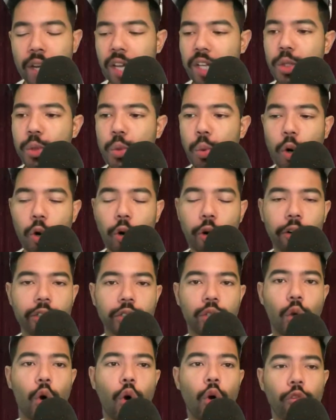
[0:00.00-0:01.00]

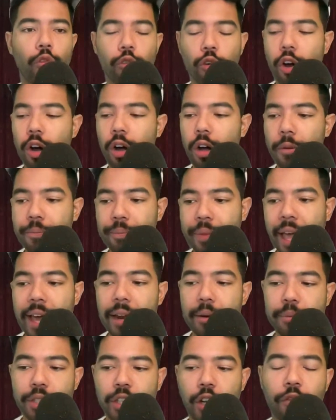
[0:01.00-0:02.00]
Suarez overall had
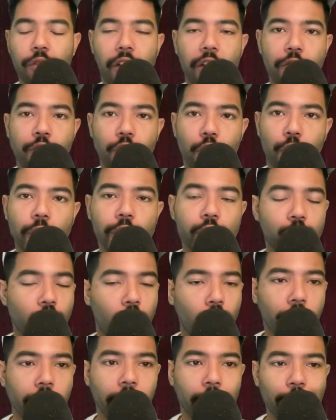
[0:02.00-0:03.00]
himself a very
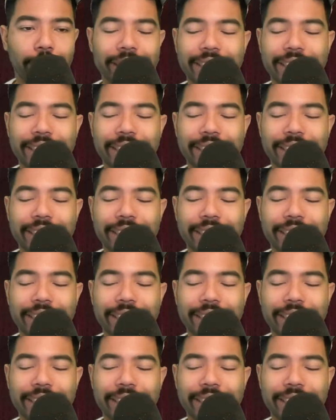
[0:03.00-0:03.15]
strong year.